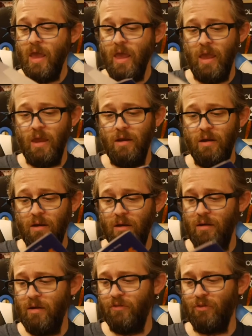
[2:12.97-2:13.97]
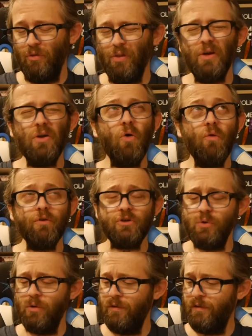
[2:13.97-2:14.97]
And it's a little over
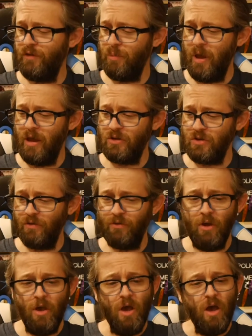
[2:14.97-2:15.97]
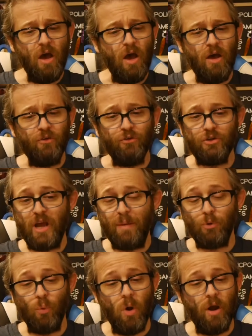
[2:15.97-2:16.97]
250 pages. So
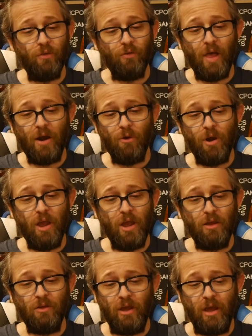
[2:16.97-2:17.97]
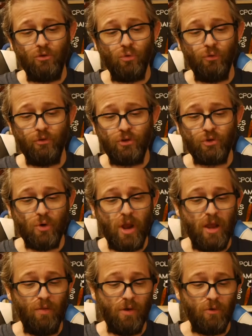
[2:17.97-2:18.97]
chapter one is lettering. You got tools of the
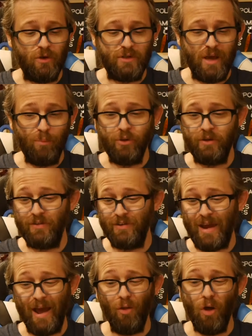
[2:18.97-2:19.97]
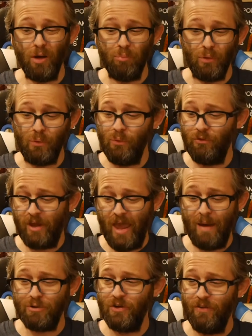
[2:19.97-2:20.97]
trade, lettering templates, dialogue, balloons,
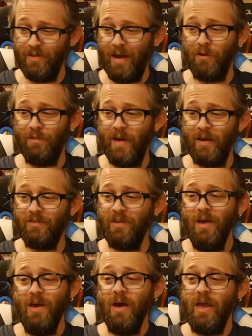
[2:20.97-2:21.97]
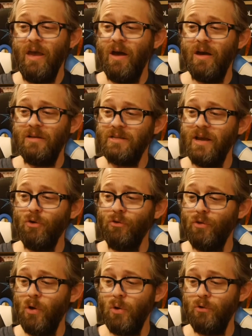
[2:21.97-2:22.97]
captions, sound effects,
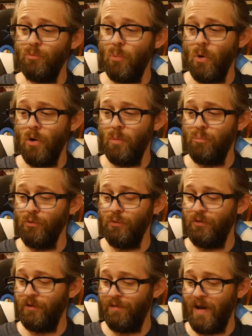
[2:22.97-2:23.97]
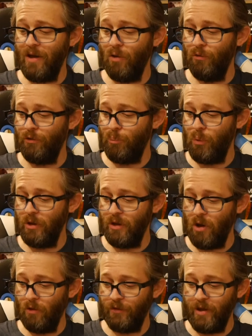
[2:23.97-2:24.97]
titles, logos, and more, proofs to finals, and putting
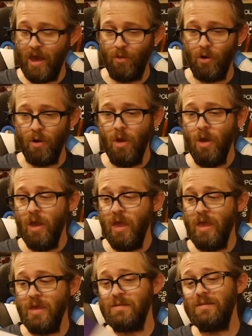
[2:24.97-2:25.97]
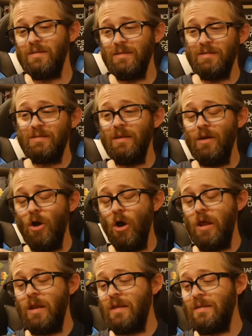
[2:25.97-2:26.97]
it all together. This is
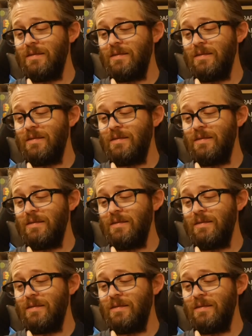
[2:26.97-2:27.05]
an